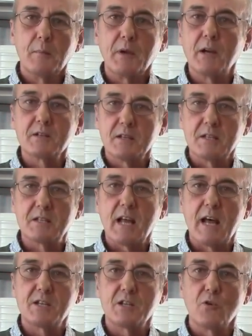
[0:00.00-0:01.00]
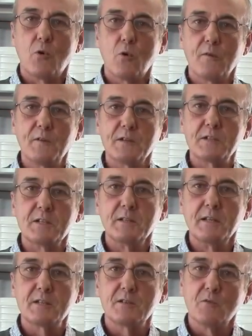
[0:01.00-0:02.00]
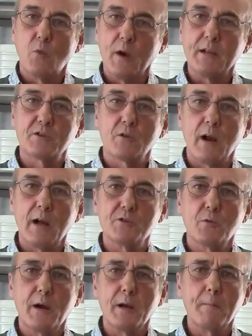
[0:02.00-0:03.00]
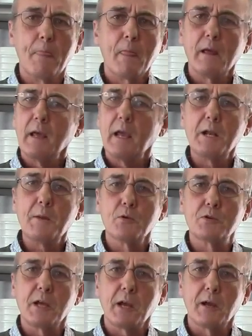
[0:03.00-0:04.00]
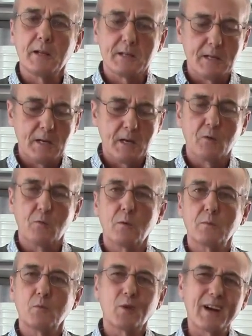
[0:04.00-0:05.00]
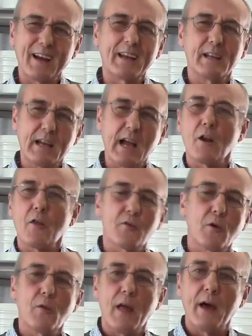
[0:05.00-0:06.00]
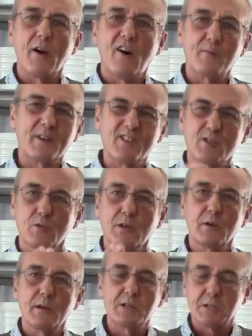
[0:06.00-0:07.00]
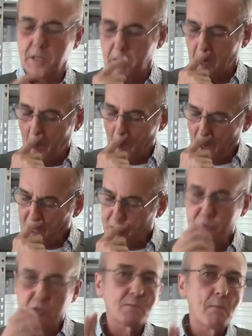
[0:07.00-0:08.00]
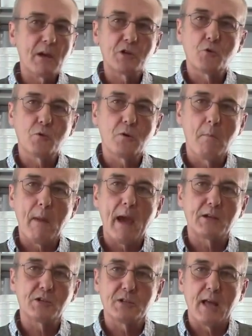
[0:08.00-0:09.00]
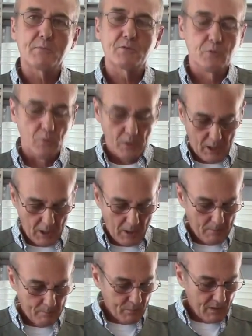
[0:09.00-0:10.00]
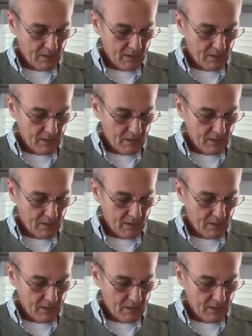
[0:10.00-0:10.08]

because of the size of the orifice in this and the way it's graduated, any particulates in here can kind of throw that off because they'll get stuck. So just make sure your mash is absolutely clear.